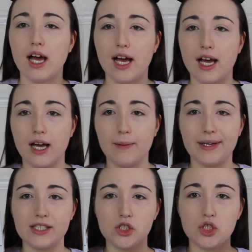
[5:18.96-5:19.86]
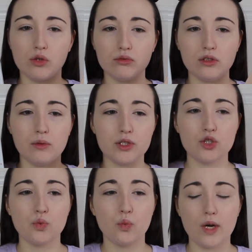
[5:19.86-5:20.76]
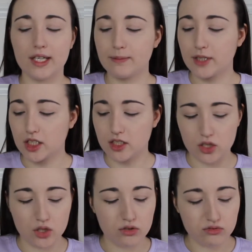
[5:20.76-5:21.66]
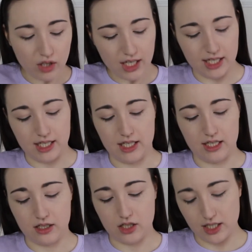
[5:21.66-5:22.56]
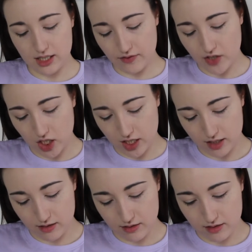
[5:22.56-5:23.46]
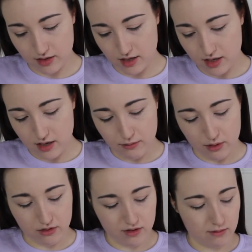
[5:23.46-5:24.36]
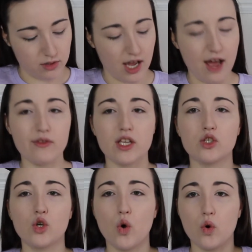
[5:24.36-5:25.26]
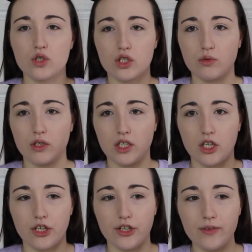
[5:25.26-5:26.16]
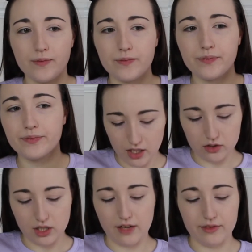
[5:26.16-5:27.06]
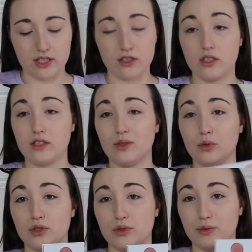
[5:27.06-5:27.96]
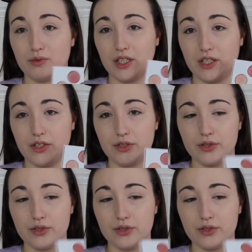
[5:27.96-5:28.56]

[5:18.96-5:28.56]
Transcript: Um, I don't know which one I'm going to try. So let's have a look in both of them. So I have this gorgeous one here. I also have this gorgeous one right here.